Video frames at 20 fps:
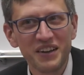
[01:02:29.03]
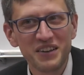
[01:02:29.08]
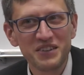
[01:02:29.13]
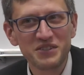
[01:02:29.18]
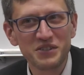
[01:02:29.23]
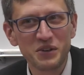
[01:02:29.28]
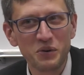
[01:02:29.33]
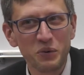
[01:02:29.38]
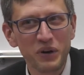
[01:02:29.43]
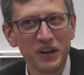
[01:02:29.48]

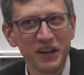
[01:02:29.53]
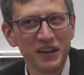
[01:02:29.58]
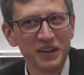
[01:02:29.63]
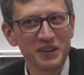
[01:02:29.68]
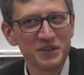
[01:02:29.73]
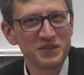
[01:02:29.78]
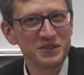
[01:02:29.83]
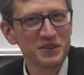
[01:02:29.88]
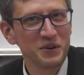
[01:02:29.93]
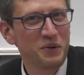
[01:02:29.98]
So we
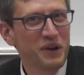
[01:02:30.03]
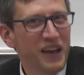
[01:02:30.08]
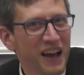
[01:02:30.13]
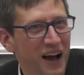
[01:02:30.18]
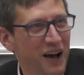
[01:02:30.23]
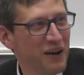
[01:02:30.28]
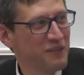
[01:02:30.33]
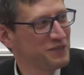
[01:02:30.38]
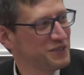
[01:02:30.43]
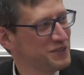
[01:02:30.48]

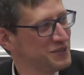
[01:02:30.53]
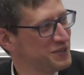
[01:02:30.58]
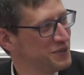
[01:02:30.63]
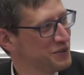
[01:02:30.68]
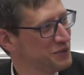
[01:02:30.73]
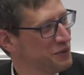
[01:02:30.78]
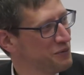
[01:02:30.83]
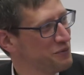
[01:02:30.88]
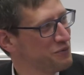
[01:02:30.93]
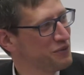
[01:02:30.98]
have to
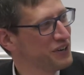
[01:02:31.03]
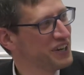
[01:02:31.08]
sort of